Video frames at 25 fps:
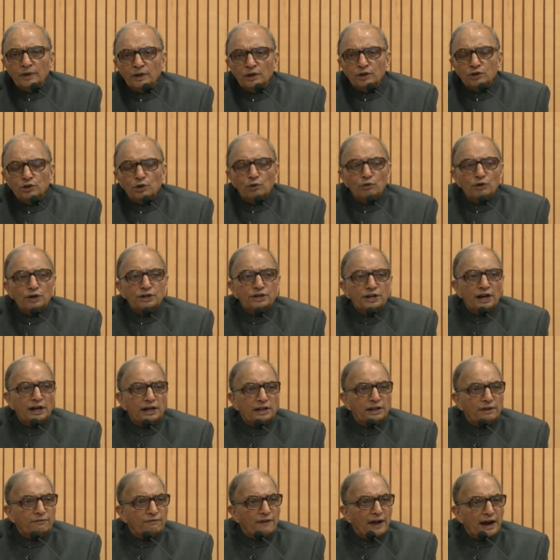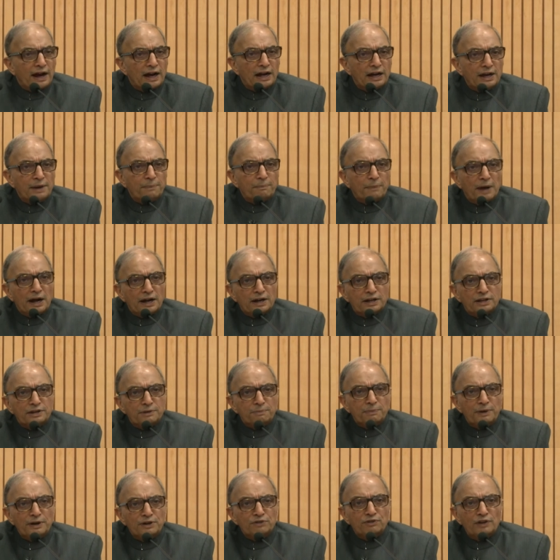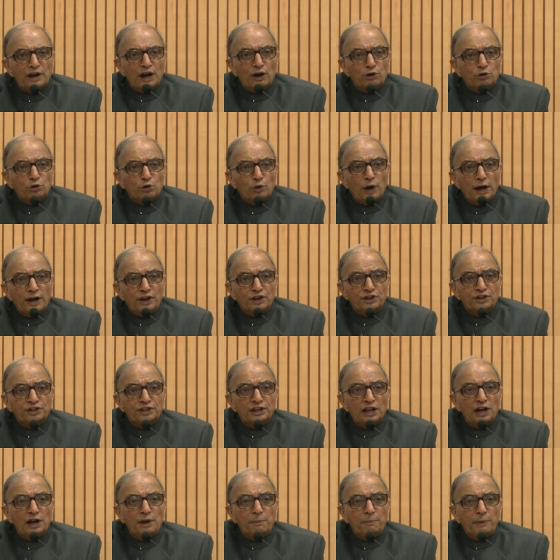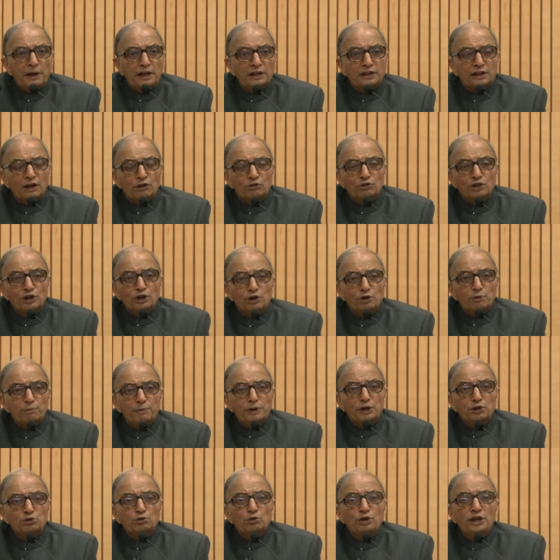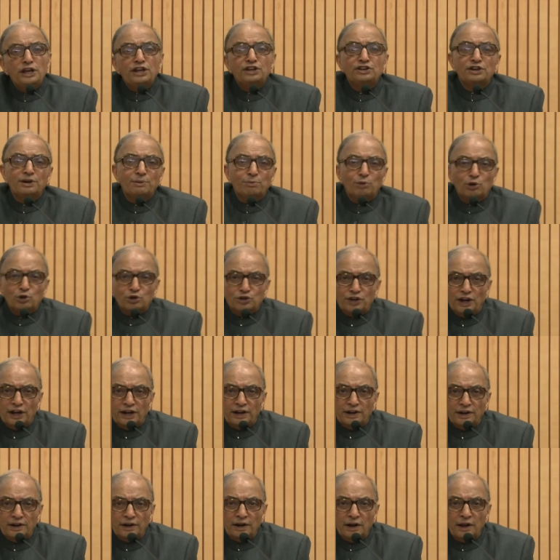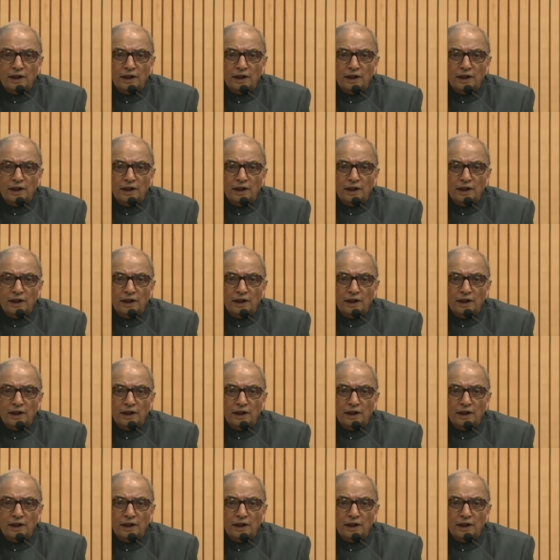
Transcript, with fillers: So we said the faculty participants will have to additionally pay thousand rupees to each remote center.